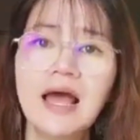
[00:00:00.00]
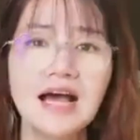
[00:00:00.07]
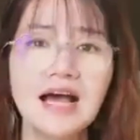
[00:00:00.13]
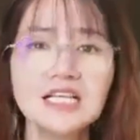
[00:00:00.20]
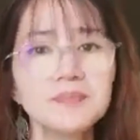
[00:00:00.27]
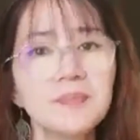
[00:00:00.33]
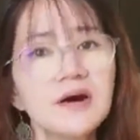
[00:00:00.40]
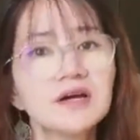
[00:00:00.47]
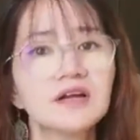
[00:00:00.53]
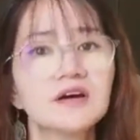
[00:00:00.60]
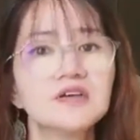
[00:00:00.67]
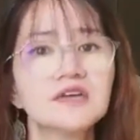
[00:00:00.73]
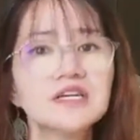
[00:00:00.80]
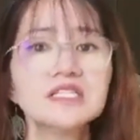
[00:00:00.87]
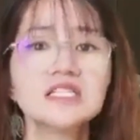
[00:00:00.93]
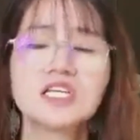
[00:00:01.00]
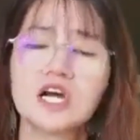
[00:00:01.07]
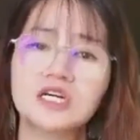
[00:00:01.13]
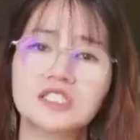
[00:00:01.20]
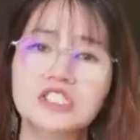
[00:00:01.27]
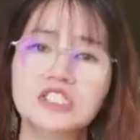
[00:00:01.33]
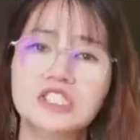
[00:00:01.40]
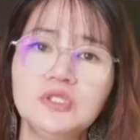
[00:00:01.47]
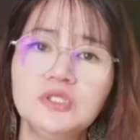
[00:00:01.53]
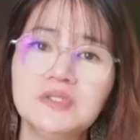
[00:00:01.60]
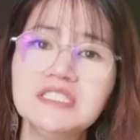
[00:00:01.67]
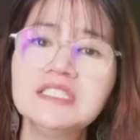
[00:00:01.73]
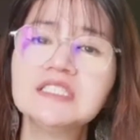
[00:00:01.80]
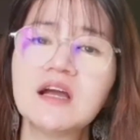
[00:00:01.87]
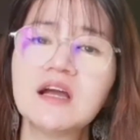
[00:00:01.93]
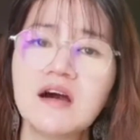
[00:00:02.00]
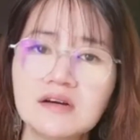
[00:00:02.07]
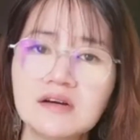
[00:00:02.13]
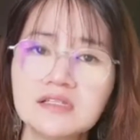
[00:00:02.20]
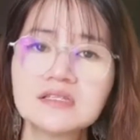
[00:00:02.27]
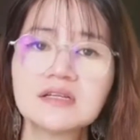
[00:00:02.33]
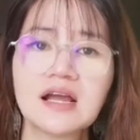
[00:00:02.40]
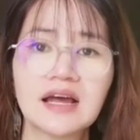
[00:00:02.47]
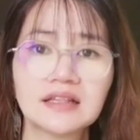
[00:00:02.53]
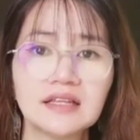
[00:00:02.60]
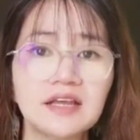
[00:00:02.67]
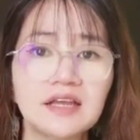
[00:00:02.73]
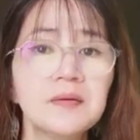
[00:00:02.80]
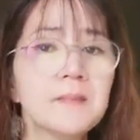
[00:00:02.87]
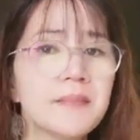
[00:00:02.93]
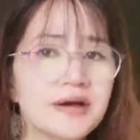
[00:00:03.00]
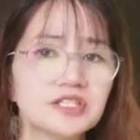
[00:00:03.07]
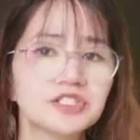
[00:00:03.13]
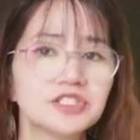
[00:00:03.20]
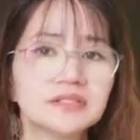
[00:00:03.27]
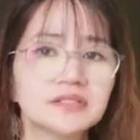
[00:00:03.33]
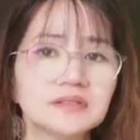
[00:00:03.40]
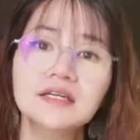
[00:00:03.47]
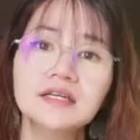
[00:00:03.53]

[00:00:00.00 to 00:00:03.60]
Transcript: as part of its continuous cost-cutting measure.